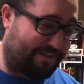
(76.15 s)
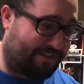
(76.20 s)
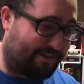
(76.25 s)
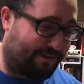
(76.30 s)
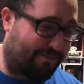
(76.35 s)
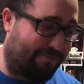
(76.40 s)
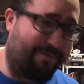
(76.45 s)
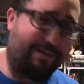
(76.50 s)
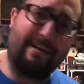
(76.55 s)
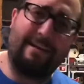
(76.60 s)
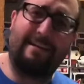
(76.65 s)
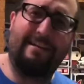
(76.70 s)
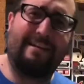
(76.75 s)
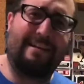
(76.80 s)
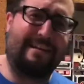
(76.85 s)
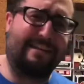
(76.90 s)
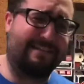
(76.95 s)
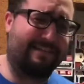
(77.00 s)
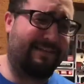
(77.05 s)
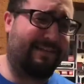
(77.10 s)
So why
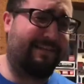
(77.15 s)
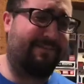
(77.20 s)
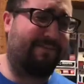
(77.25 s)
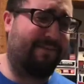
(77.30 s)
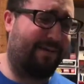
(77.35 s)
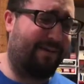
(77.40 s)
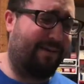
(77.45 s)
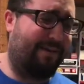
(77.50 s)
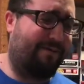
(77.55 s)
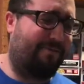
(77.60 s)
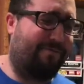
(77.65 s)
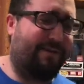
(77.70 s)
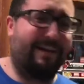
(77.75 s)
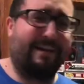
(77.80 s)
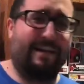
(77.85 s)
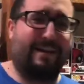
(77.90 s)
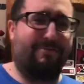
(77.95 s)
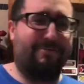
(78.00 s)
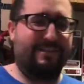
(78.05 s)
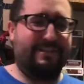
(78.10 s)

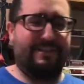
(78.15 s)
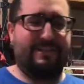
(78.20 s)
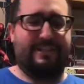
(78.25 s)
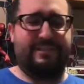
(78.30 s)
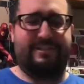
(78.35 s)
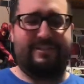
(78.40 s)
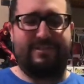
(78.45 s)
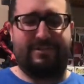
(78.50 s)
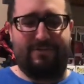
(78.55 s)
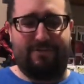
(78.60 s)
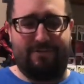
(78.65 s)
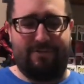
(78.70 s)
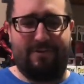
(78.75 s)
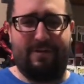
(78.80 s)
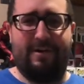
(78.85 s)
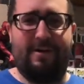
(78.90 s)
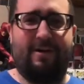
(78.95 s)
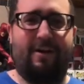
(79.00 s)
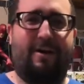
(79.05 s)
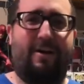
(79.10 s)
not we just do
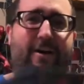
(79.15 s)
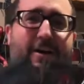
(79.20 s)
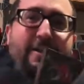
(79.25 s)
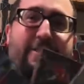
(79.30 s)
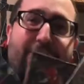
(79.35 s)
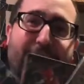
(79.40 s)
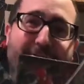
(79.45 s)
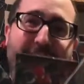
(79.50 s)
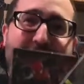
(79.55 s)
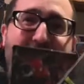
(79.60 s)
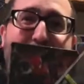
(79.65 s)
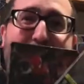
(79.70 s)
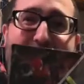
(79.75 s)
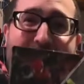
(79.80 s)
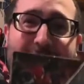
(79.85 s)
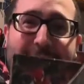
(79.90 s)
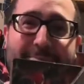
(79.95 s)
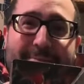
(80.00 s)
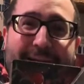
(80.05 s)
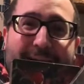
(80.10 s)
all 3
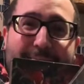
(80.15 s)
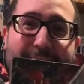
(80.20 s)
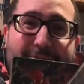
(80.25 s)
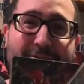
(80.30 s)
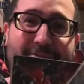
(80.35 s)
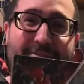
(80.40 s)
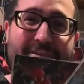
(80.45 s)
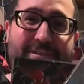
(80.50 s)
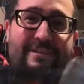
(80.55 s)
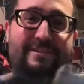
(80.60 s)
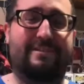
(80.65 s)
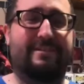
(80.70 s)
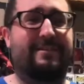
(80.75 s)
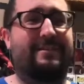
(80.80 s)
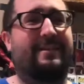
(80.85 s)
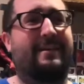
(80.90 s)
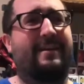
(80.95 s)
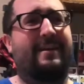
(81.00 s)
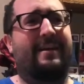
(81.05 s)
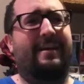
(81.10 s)
Spider-Man movies?